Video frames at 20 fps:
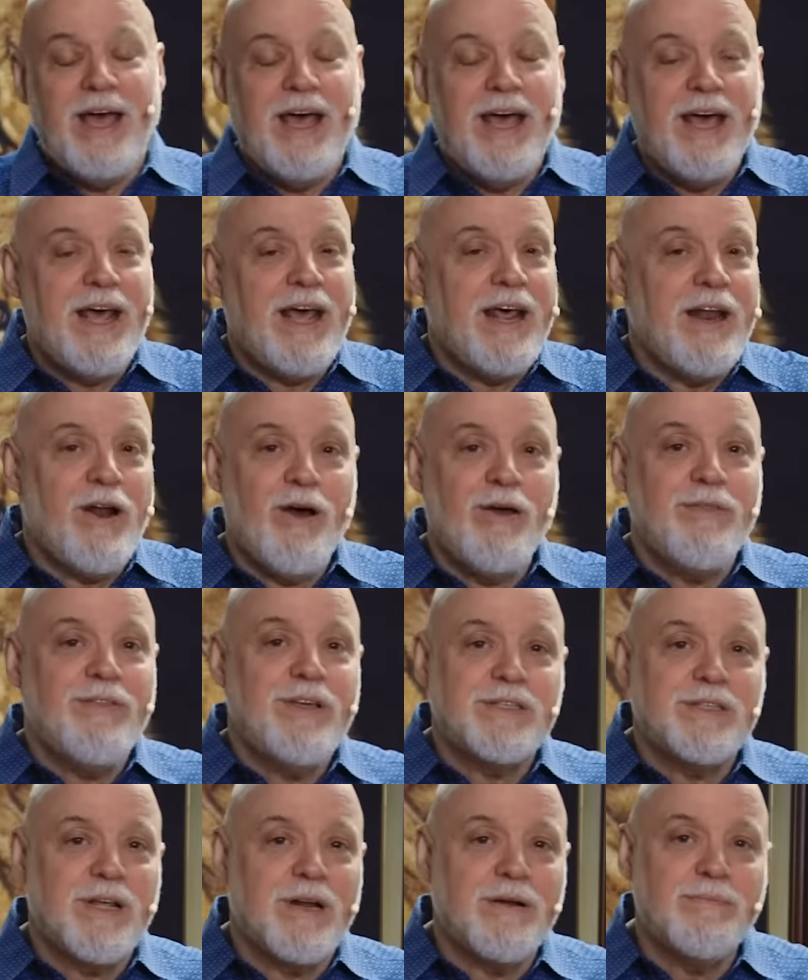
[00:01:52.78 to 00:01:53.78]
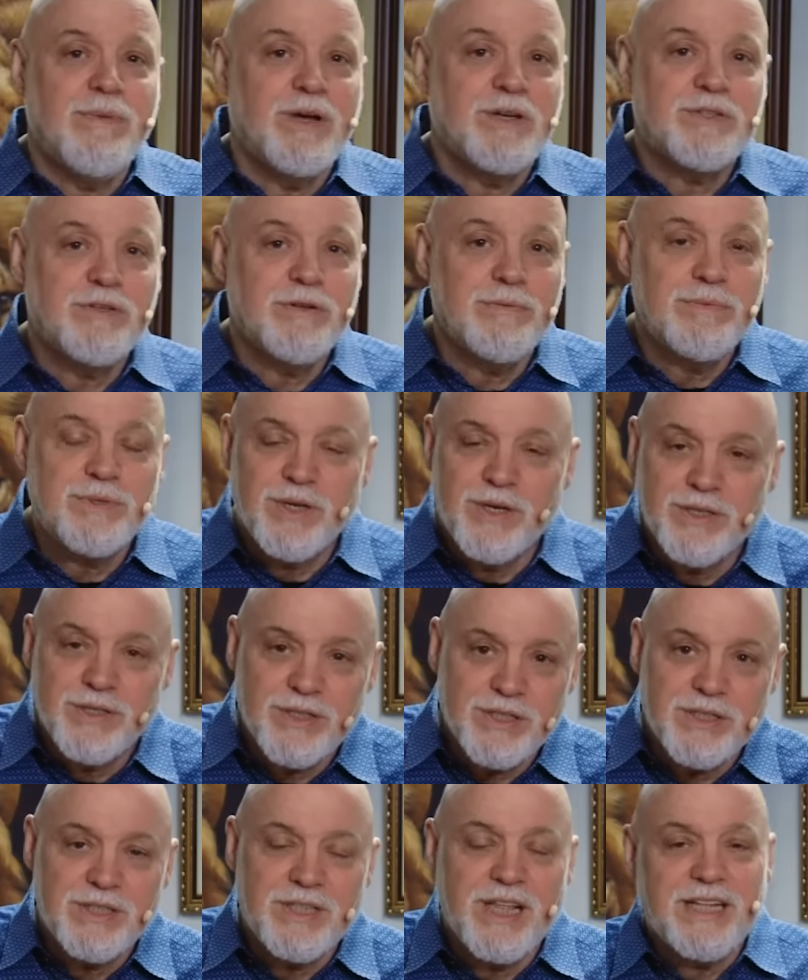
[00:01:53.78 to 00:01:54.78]
and all these little mushroom
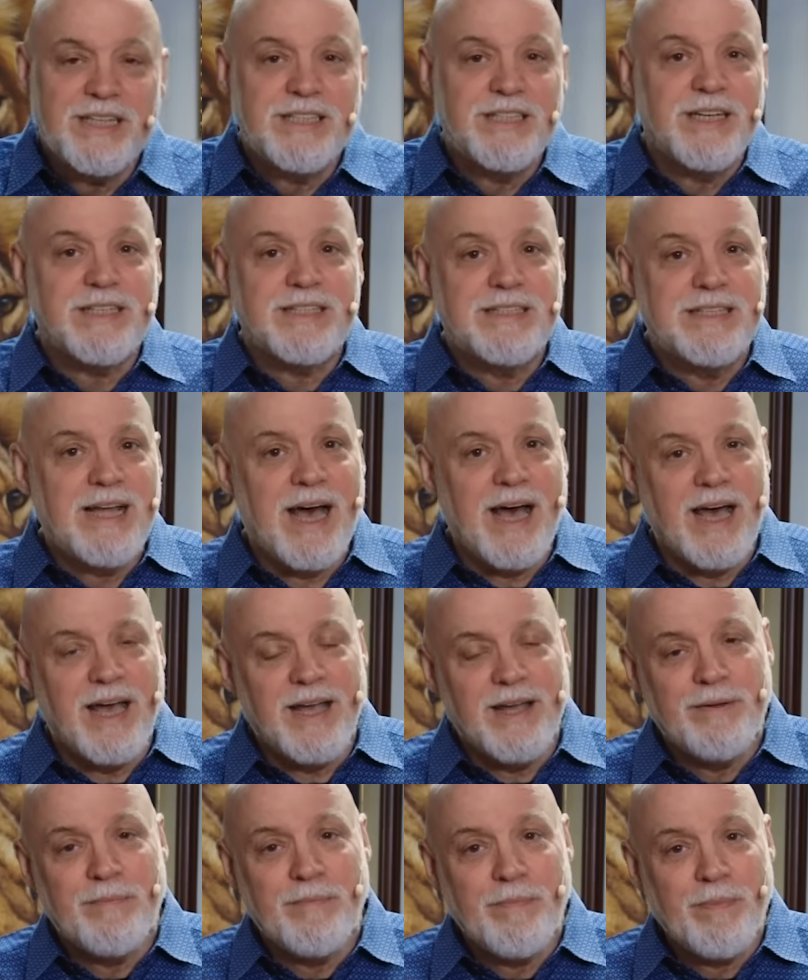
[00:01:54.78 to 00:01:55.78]
churches then just die.